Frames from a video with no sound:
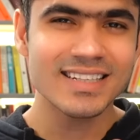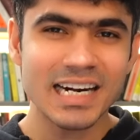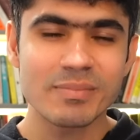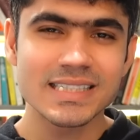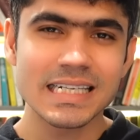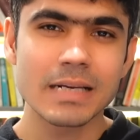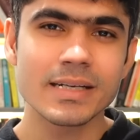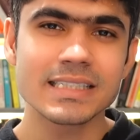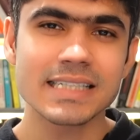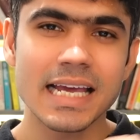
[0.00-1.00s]
That basically
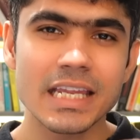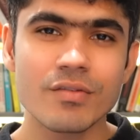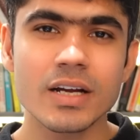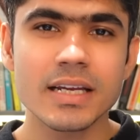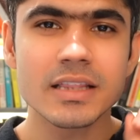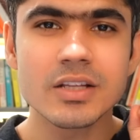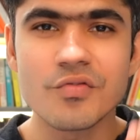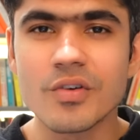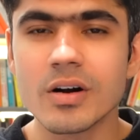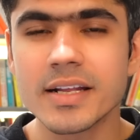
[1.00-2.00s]
means anyone in the
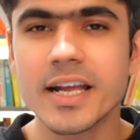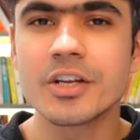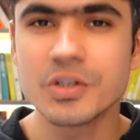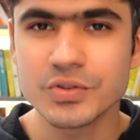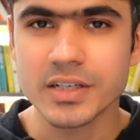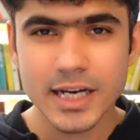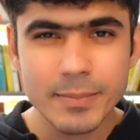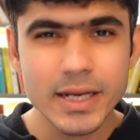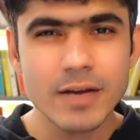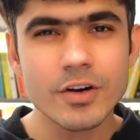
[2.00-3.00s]
world can use it. It
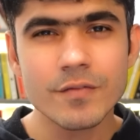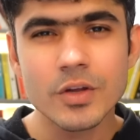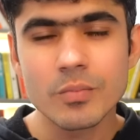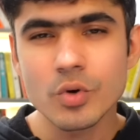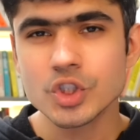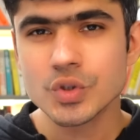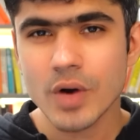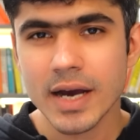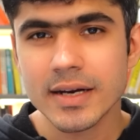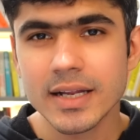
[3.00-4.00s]
became one of the most
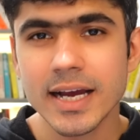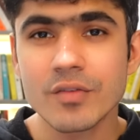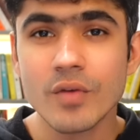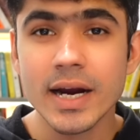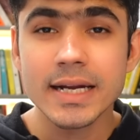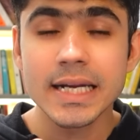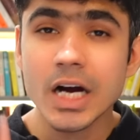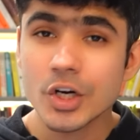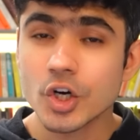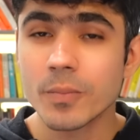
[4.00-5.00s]
viral and widely
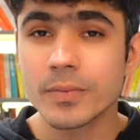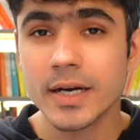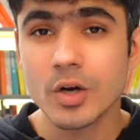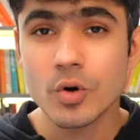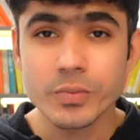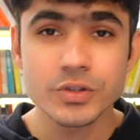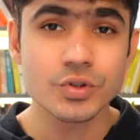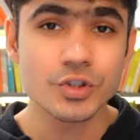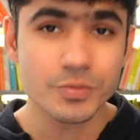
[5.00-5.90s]
adopted open source